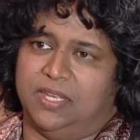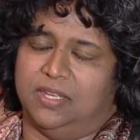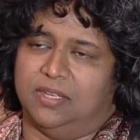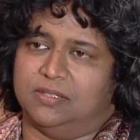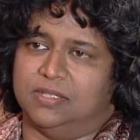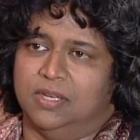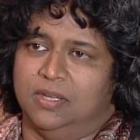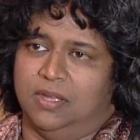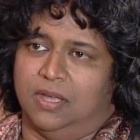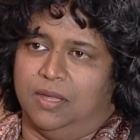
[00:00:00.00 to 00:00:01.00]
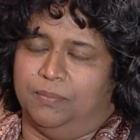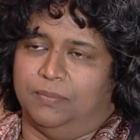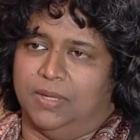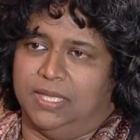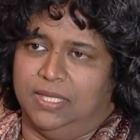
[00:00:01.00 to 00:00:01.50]
is,
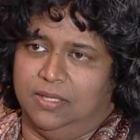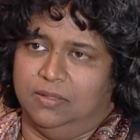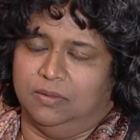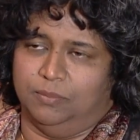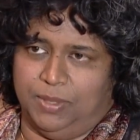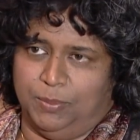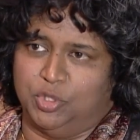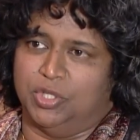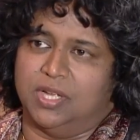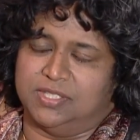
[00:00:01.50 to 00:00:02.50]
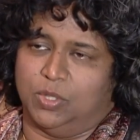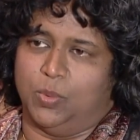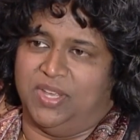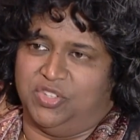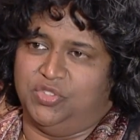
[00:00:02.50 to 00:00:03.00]
I think people should ask the
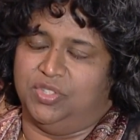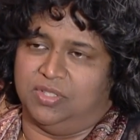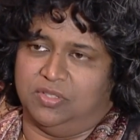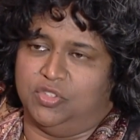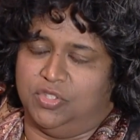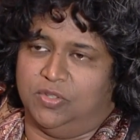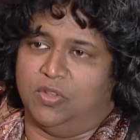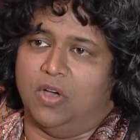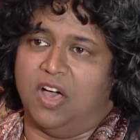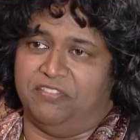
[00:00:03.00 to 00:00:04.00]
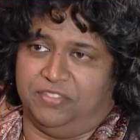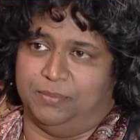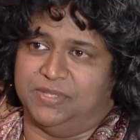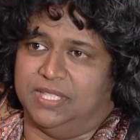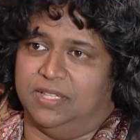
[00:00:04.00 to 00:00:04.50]
question of
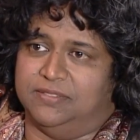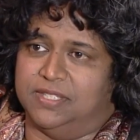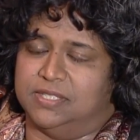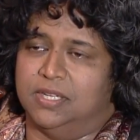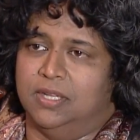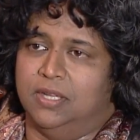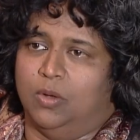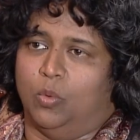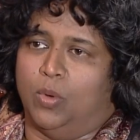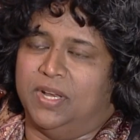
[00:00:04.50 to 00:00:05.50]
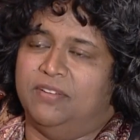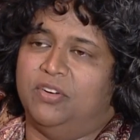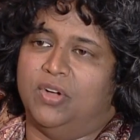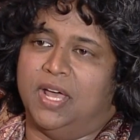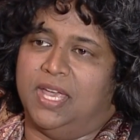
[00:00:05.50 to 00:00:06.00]
themselves is,
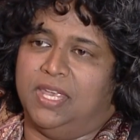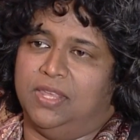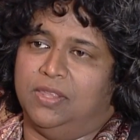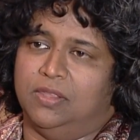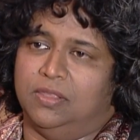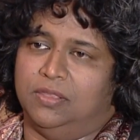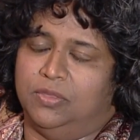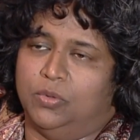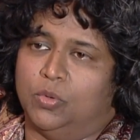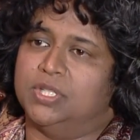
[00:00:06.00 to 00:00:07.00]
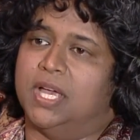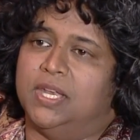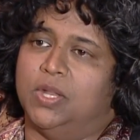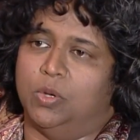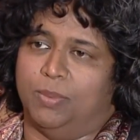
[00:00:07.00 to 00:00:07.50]
whatever I thought I
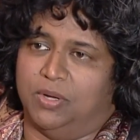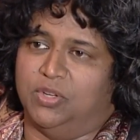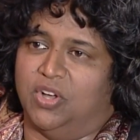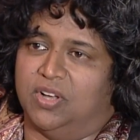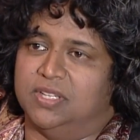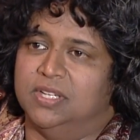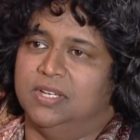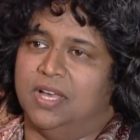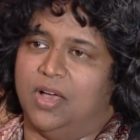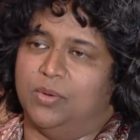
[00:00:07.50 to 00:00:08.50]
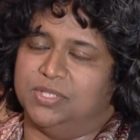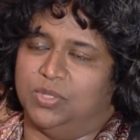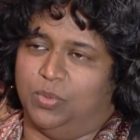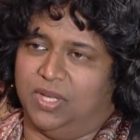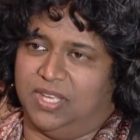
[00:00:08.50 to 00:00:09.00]
know about God, how is
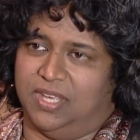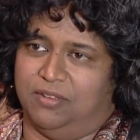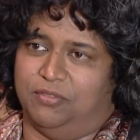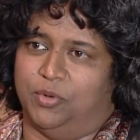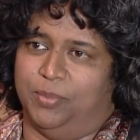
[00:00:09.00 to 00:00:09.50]
it working for